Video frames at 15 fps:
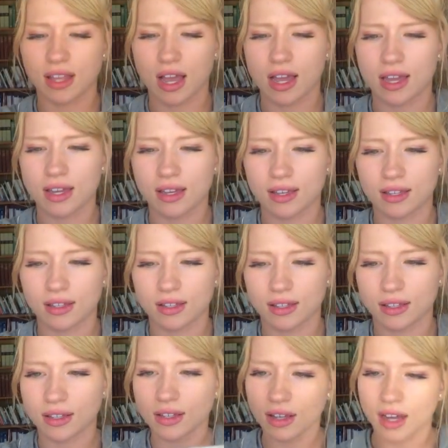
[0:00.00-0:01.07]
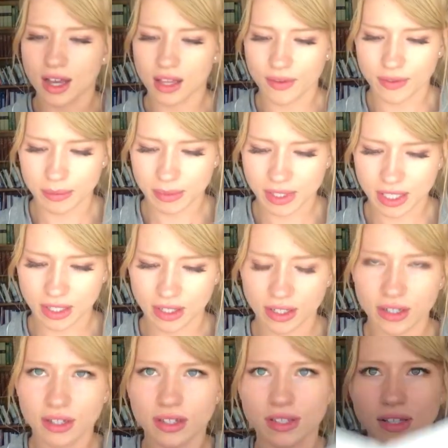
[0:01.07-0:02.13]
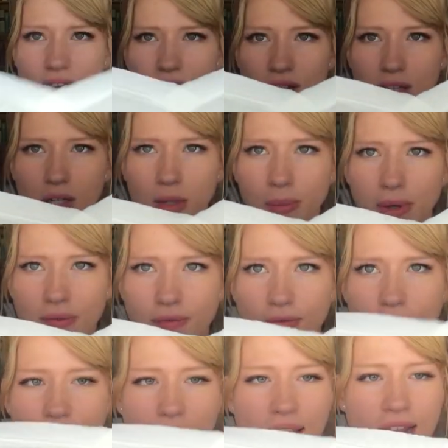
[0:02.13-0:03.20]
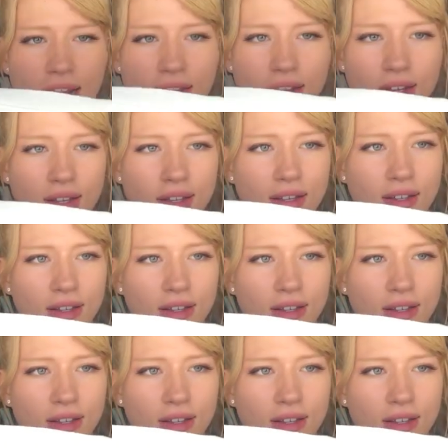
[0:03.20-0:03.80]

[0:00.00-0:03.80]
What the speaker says: and light. I love the material. It's all a little bit frayed